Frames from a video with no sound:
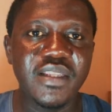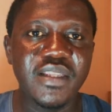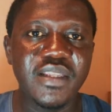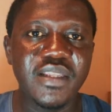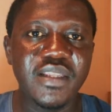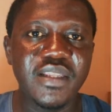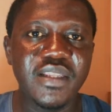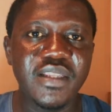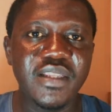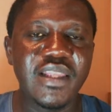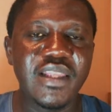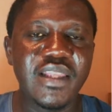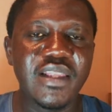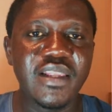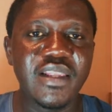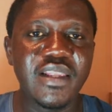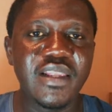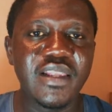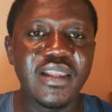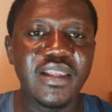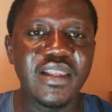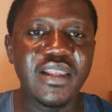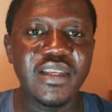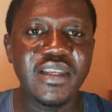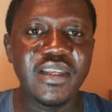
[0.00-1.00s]
and
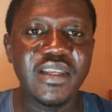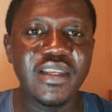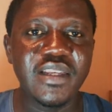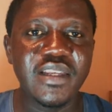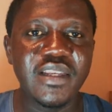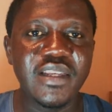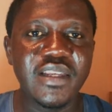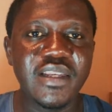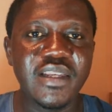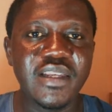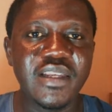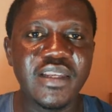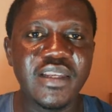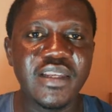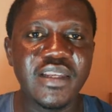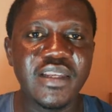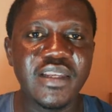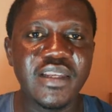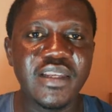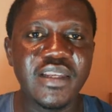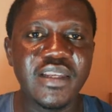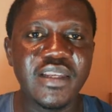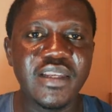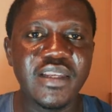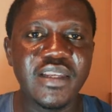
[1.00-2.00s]
linkages,
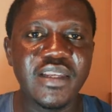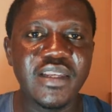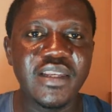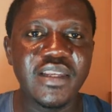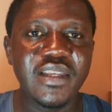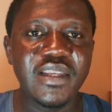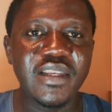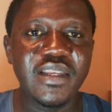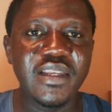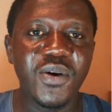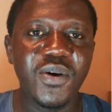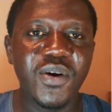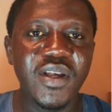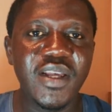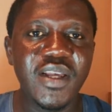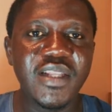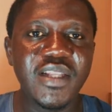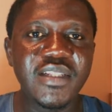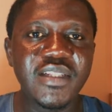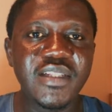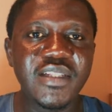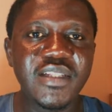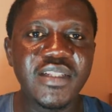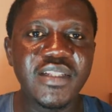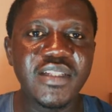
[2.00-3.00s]
or
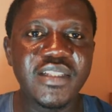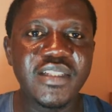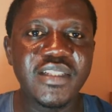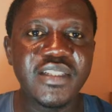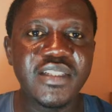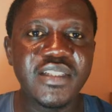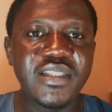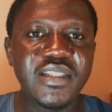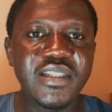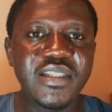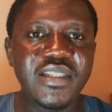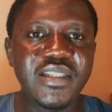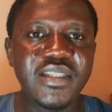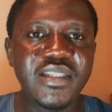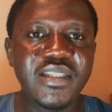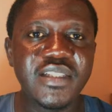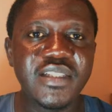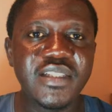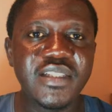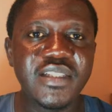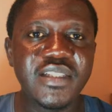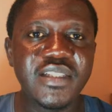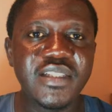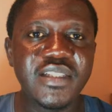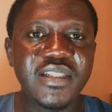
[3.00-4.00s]
anything that you've
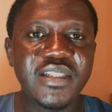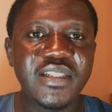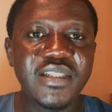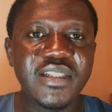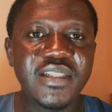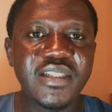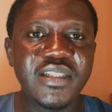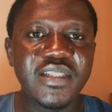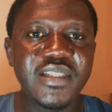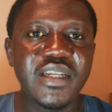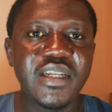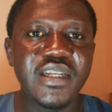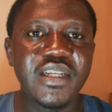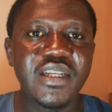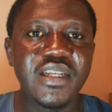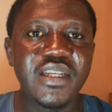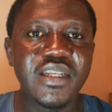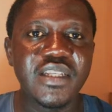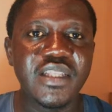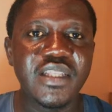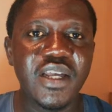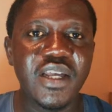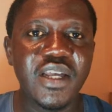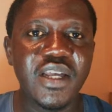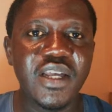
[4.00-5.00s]
realized that
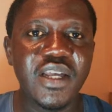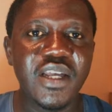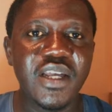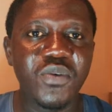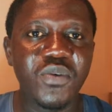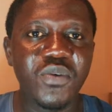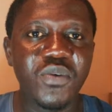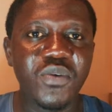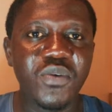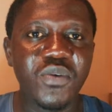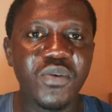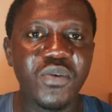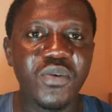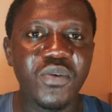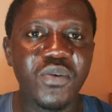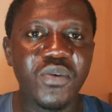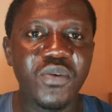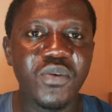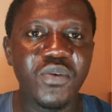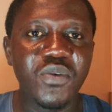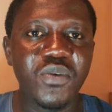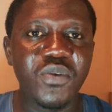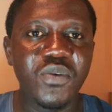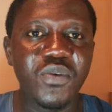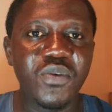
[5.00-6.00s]
we have done which
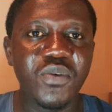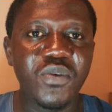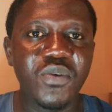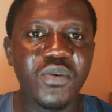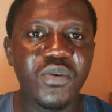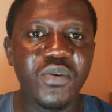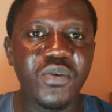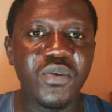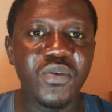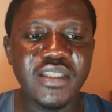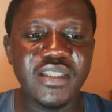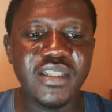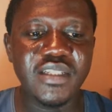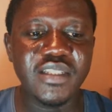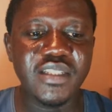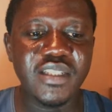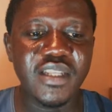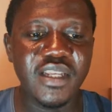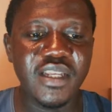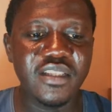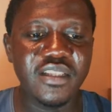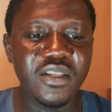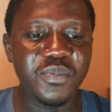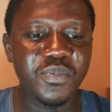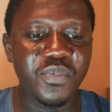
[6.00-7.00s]
you didn't understand
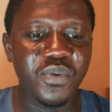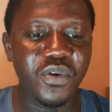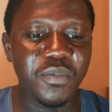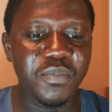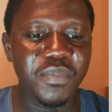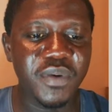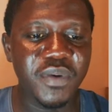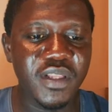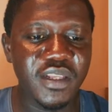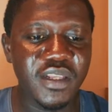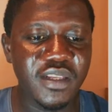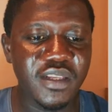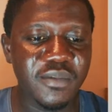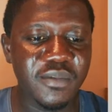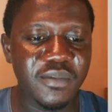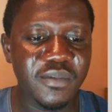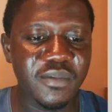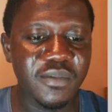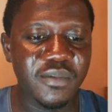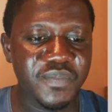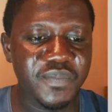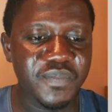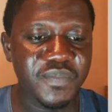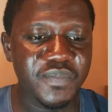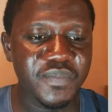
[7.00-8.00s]
it properly.
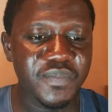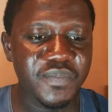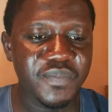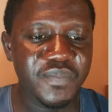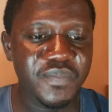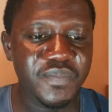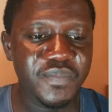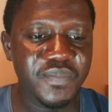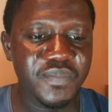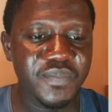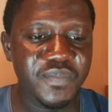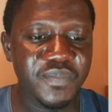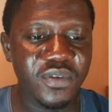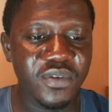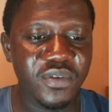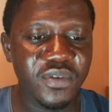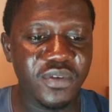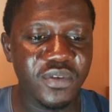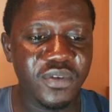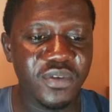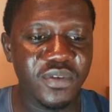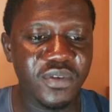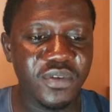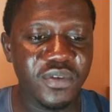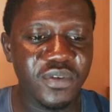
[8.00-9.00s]
Just feel
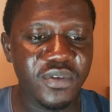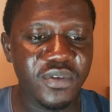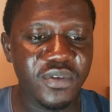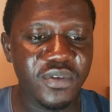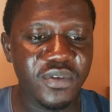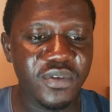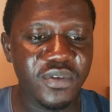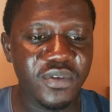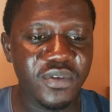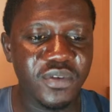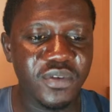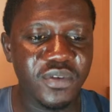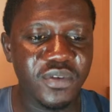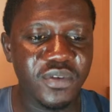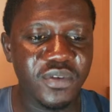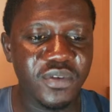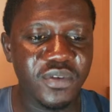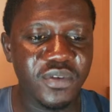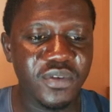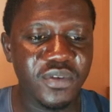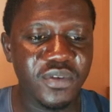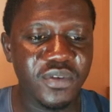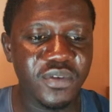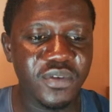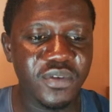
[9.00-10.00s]
free
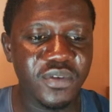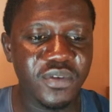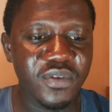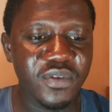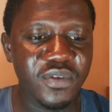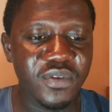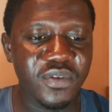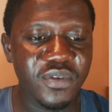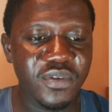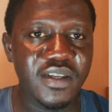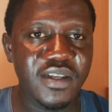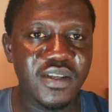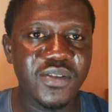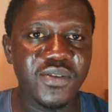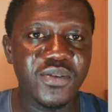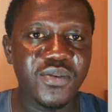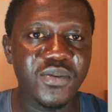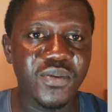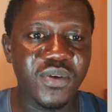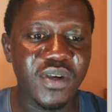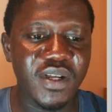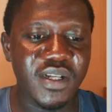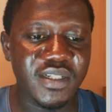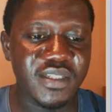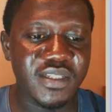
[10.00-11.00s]
to
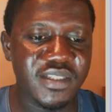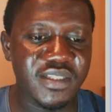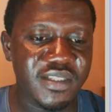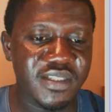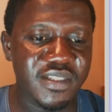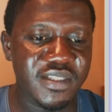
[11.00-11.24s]
ask.